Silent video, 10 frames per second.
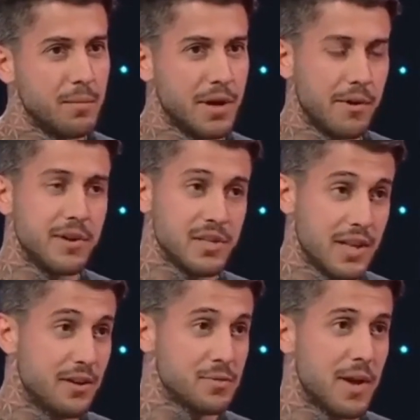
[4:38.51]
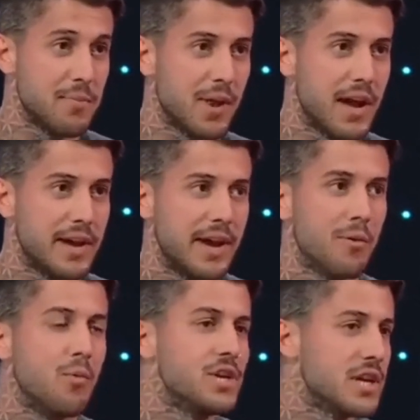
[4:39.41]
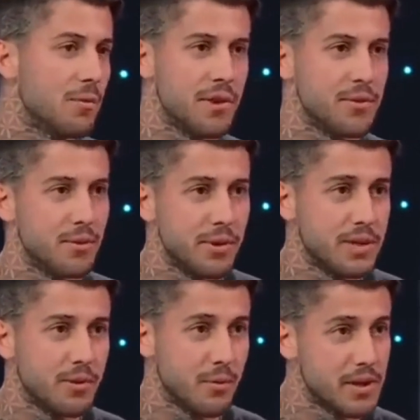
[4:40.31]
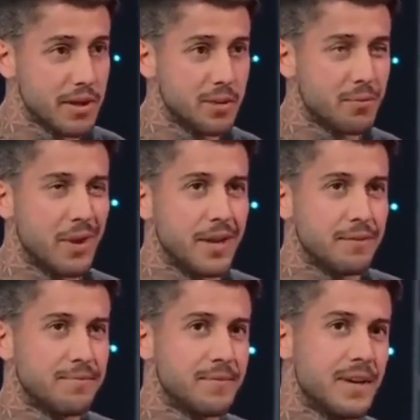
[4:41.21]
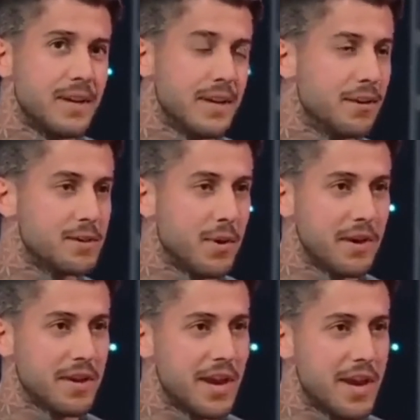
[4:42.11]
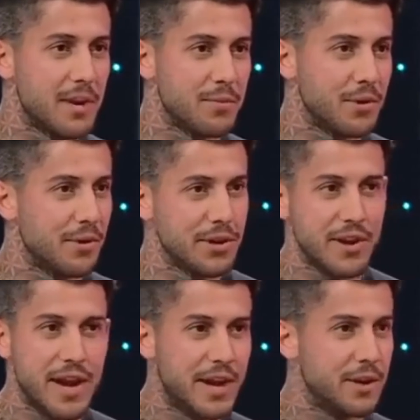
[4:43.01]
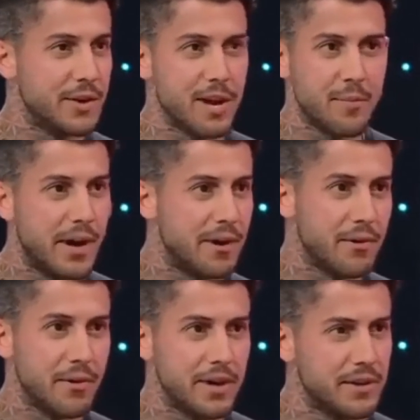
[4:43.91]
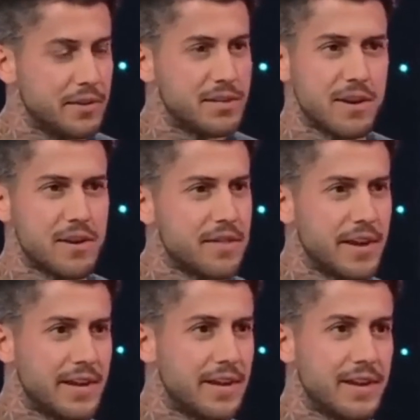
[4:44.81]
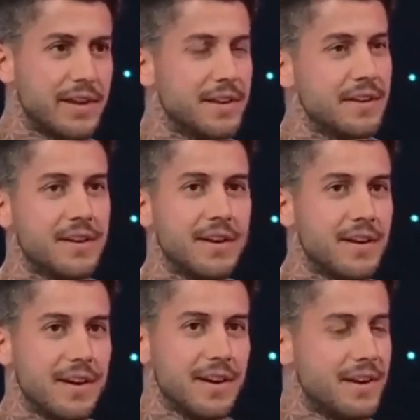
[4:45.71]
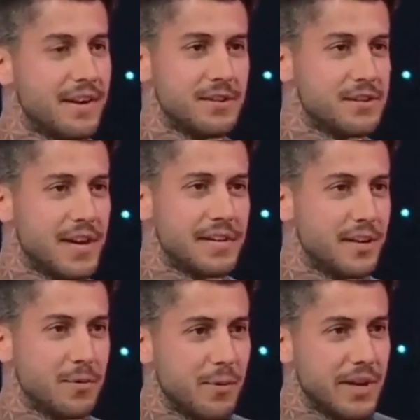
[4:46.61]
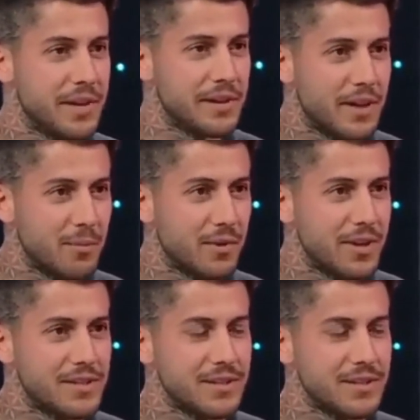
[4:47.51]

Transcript: But originally, that was my plan, and I wish I went through it with it. But you know, it's part of the game. You're in your head. You get paranoid. Yeah. And you start thinking, and it just ended up the way it ended up, right?